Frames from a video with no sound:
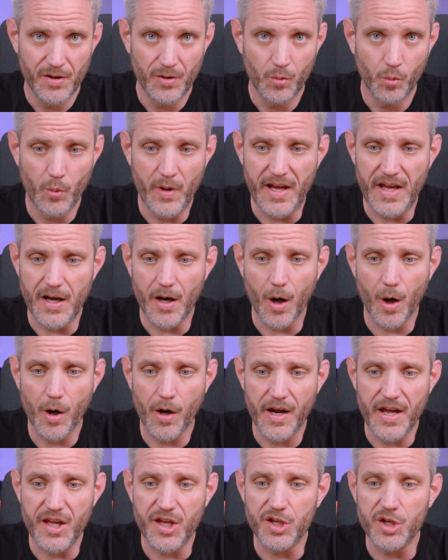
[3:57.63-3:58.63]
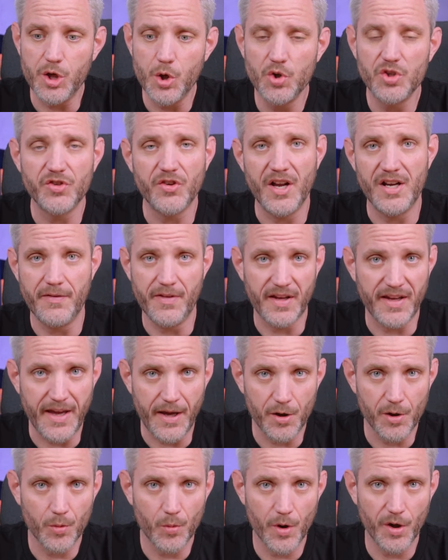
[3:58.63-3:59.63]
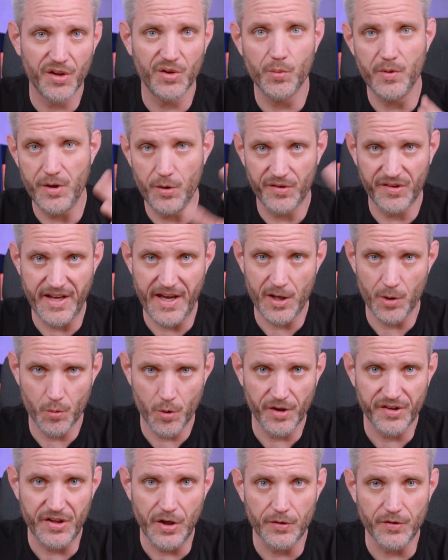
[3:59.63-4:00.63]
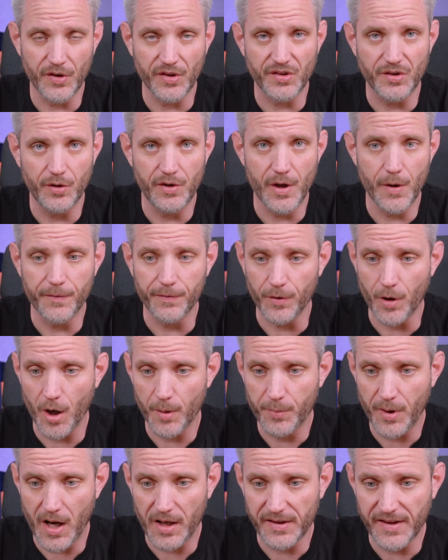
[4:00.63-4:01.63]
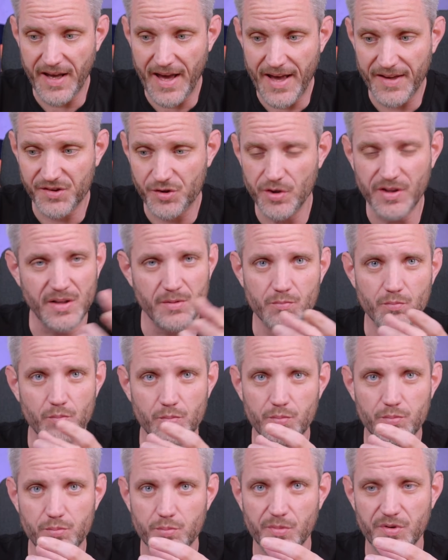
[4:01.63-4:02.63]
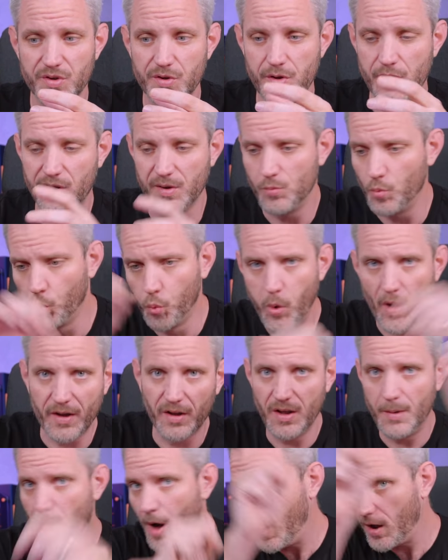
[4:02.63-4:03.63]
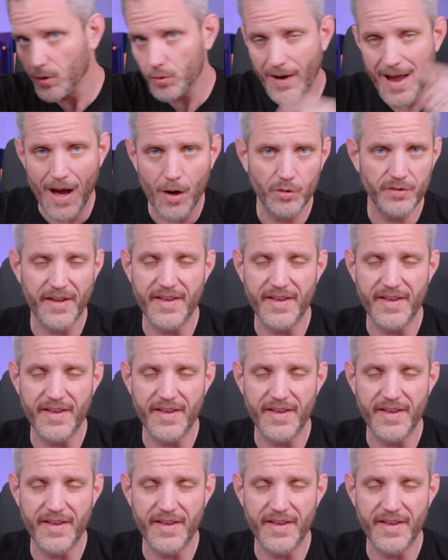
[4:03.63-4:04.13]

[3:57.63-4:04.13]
We are a huge fan of the Gatorworks. We use Gatorworks here at the studio for our podcast. You can wiggle them all around.